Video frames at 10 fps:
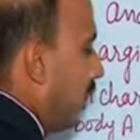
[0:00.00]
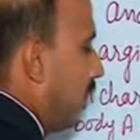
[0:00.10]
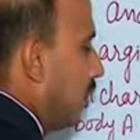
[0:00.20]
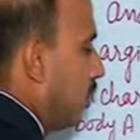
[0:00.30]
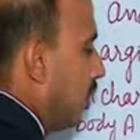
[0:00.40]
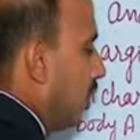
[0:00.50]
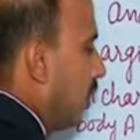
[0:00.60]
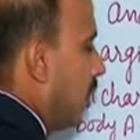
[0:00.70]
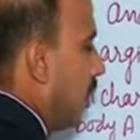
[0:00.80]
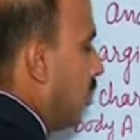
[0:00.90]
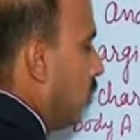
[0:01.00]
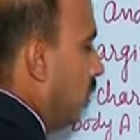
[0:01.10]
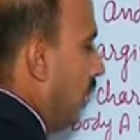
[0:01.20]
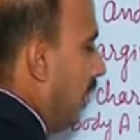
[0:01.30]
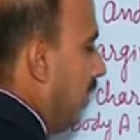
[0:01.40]
here only. So
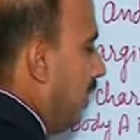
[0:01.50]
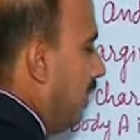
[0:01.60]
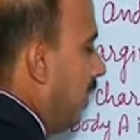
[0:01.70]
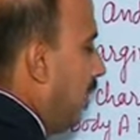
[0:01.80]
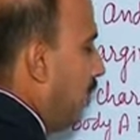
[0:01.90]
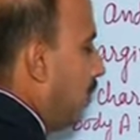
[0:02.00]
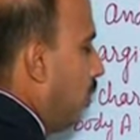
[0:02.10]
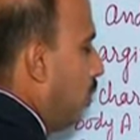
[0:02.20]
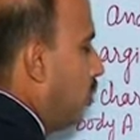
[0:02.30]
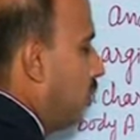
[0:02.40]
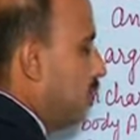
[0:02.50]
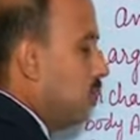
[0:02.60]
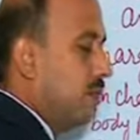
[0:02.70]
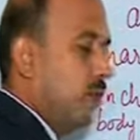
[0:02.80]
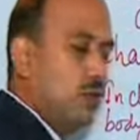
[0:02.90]
negative are bound due
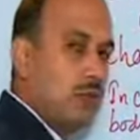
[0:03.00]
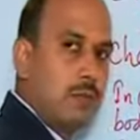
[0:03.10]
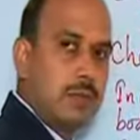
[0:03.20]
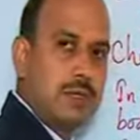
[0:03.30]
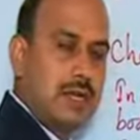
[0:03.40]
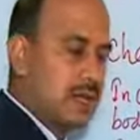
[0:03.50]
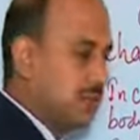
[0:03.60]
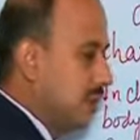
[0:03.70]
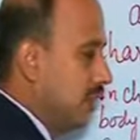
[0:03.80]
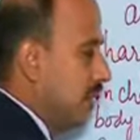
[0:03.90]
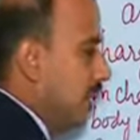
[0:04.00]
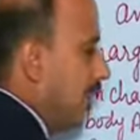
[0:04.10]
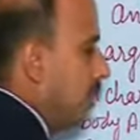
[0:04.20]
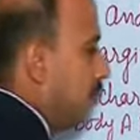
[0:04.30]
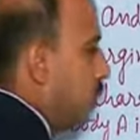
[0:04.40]
to force of attraction here,
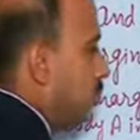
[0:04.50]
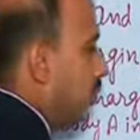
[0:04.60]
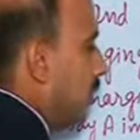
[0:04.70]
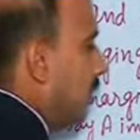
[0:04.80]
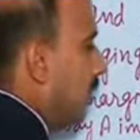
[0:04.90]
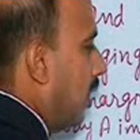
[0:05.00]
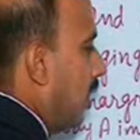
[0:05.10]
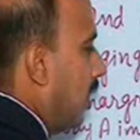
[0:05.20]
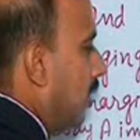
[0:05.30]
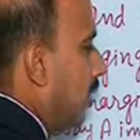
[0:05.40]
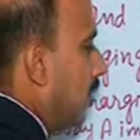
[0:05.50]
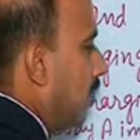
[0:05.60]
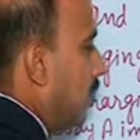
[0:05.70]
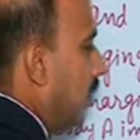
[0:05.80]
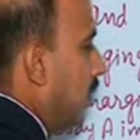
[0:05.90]
and positives are
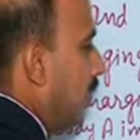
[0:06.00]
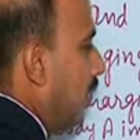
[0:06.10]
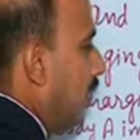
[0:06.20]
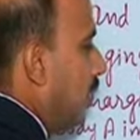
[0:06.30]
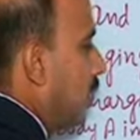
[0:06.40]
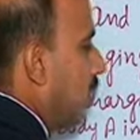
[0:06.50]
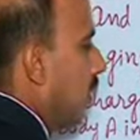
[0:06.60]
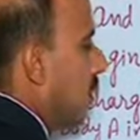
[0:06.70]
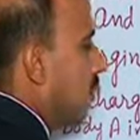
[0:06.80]
here only.